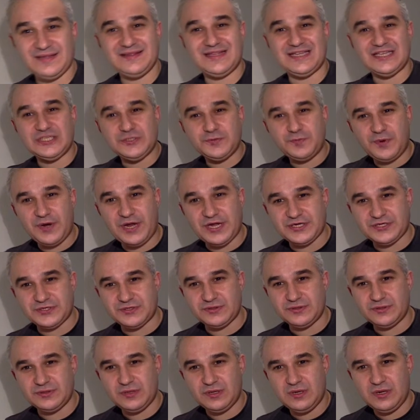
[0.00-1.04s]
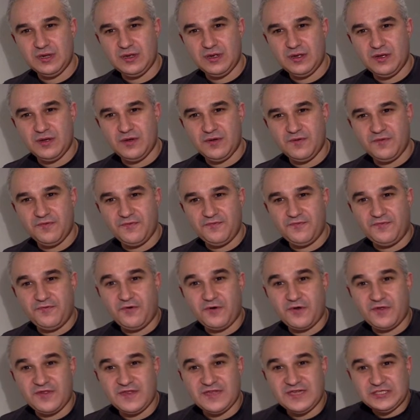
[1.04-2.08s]
the expression
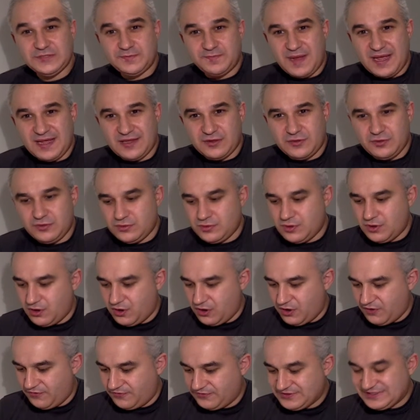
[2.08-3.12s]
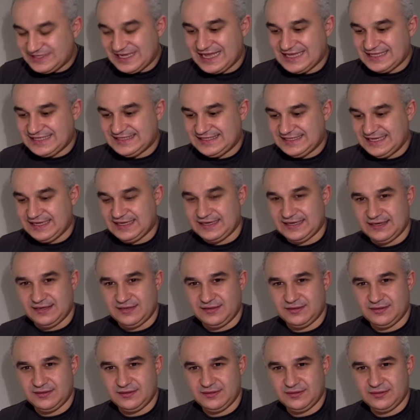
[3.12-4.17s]
for the spectrum of such
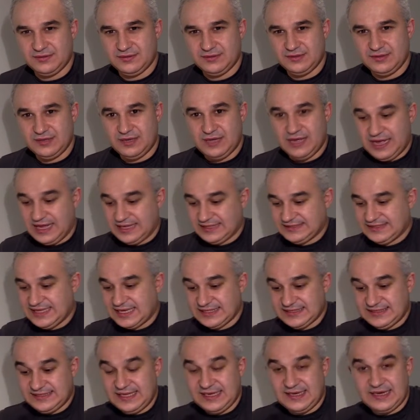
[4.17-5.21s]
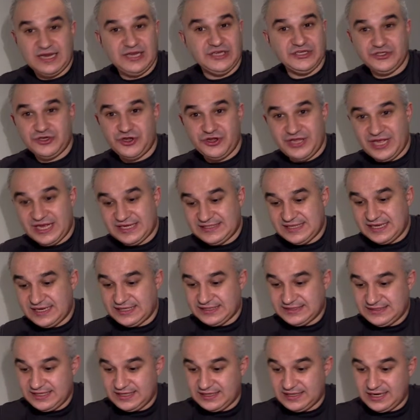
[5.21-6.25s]
signal. And such signal is not just
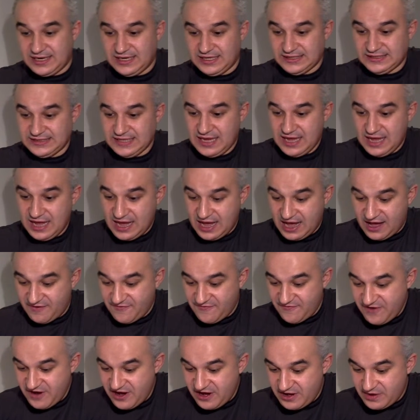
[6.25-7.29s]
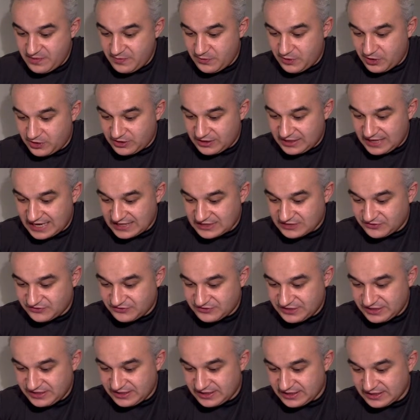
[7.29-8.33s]
any signal, it's a very broad class of
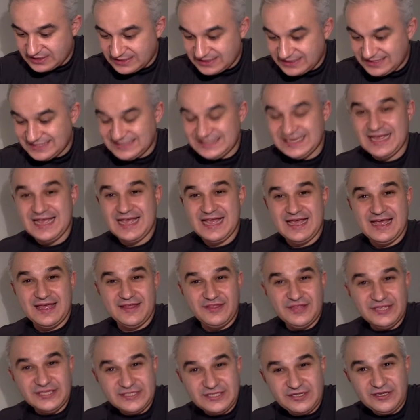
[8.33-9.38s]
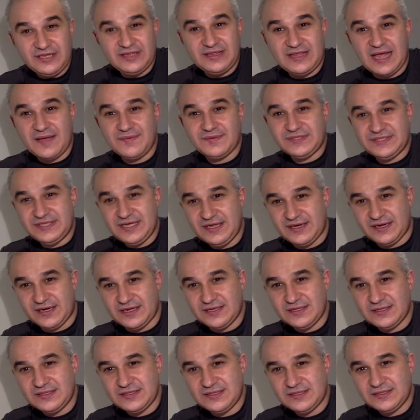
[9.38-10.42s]
signals. It is discrete time
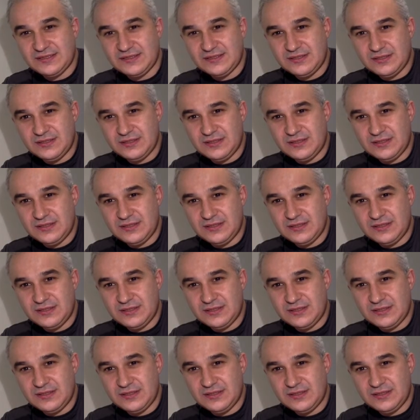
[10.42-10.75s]
signals